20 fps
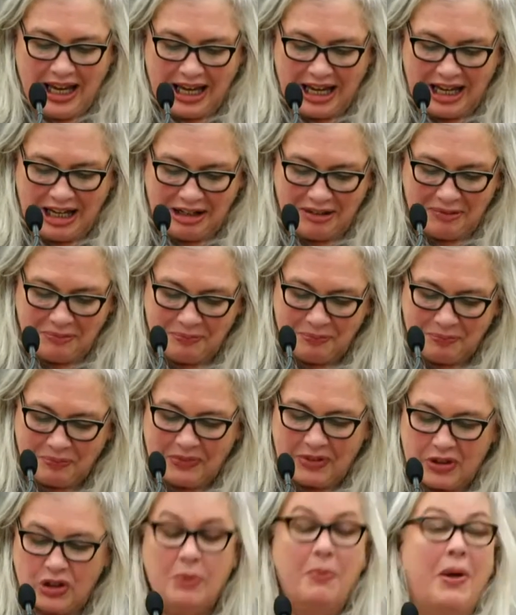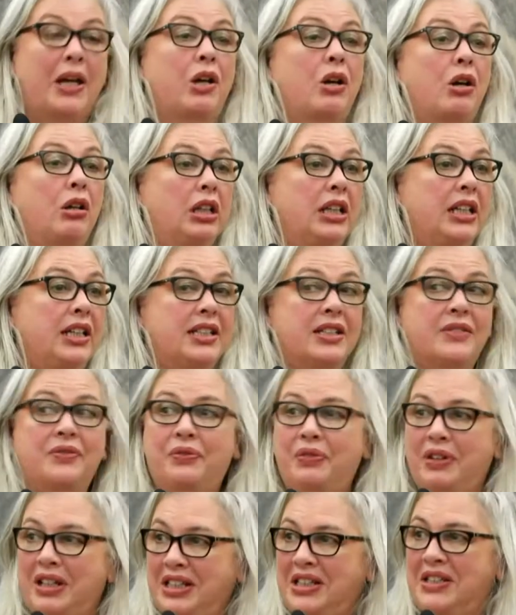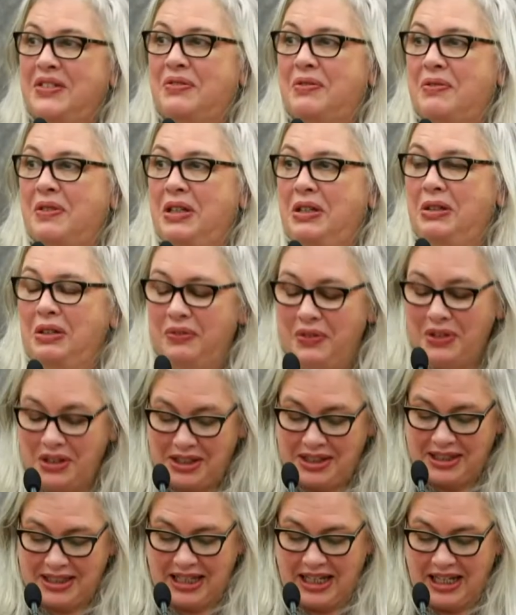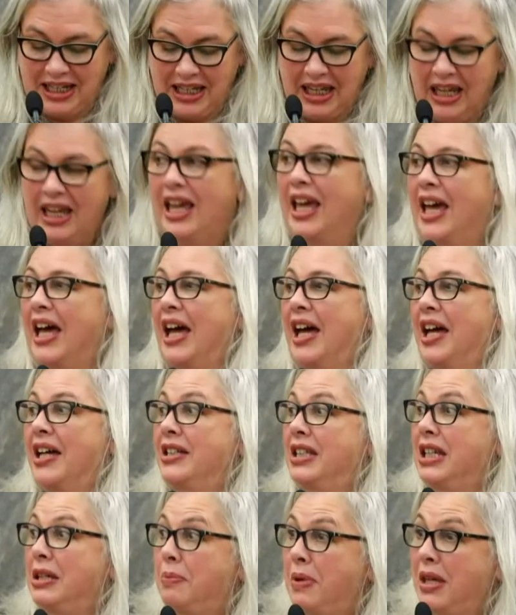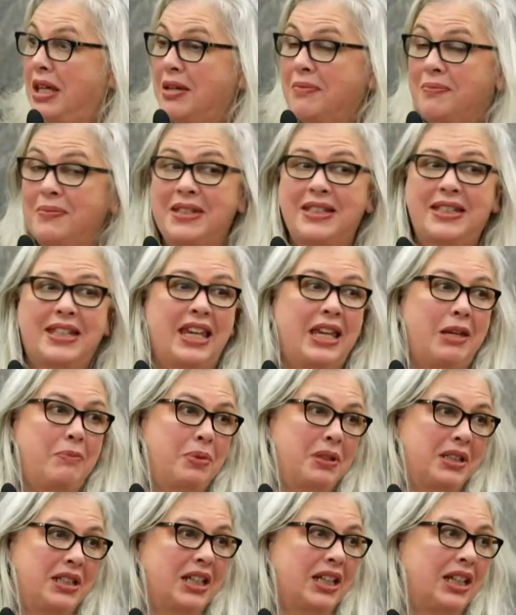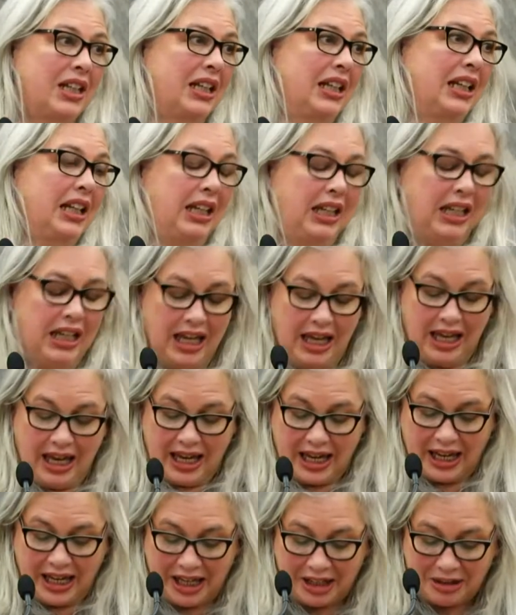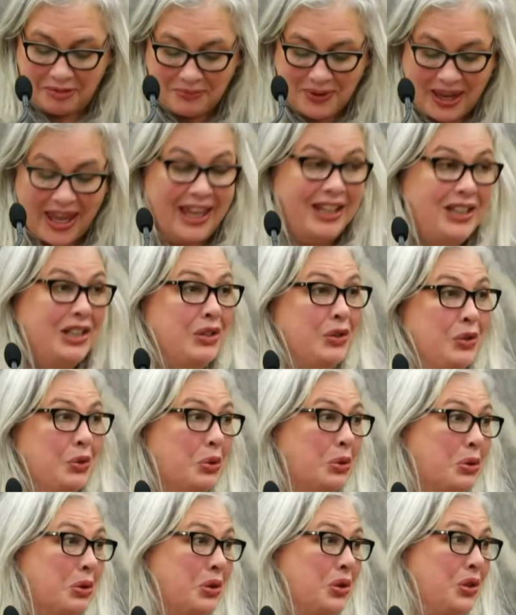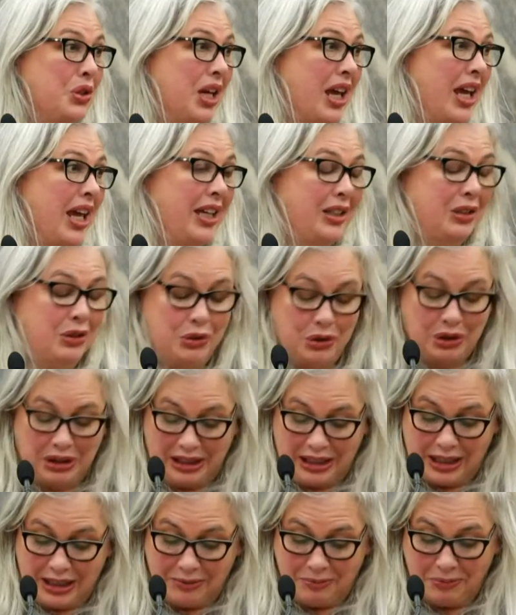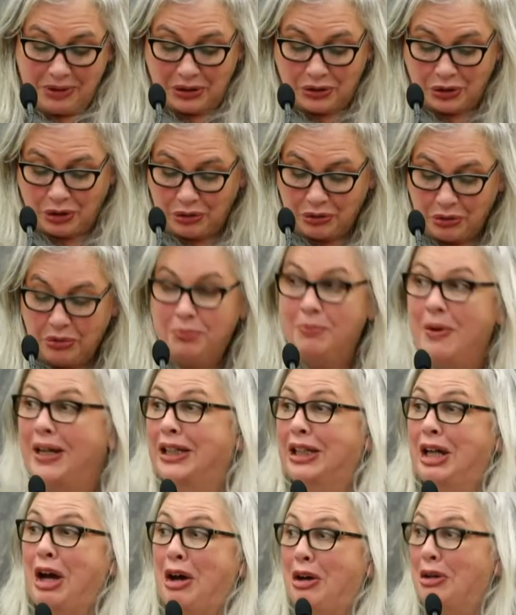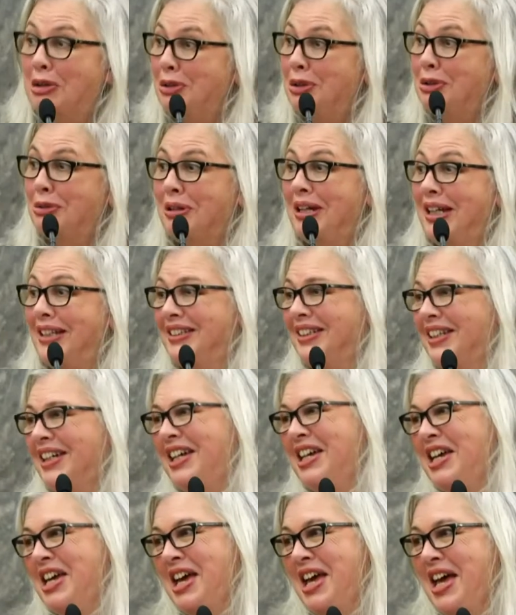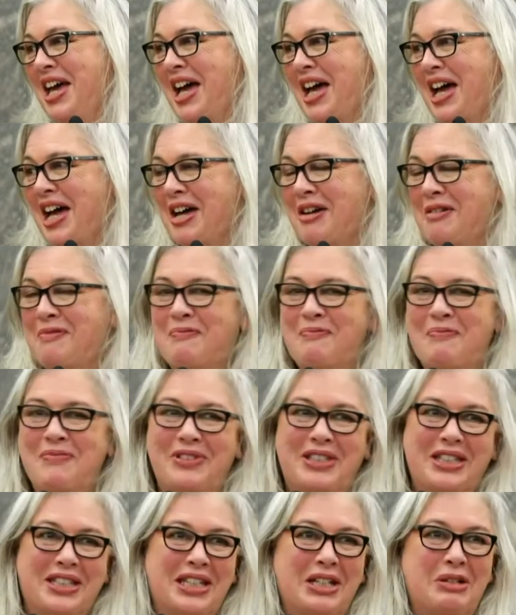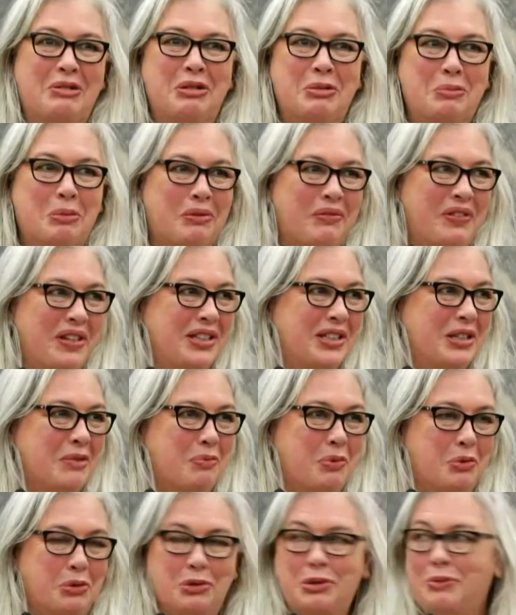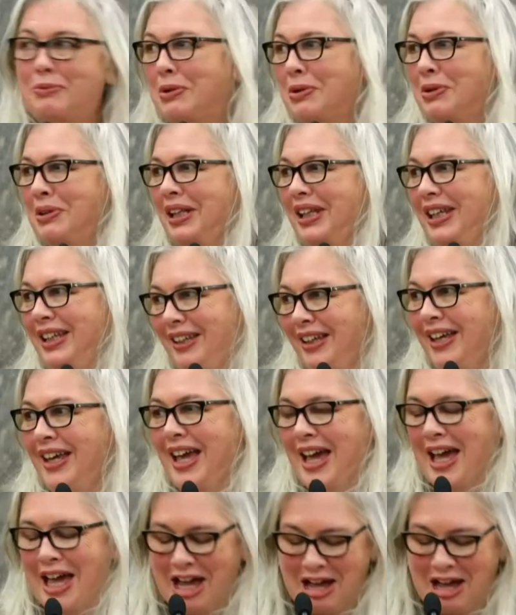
To my colleagues and friends from the university, DPMC particularly, Andy George and Julia McDonald, my co-director, distinguished Professor Paul Spoonley,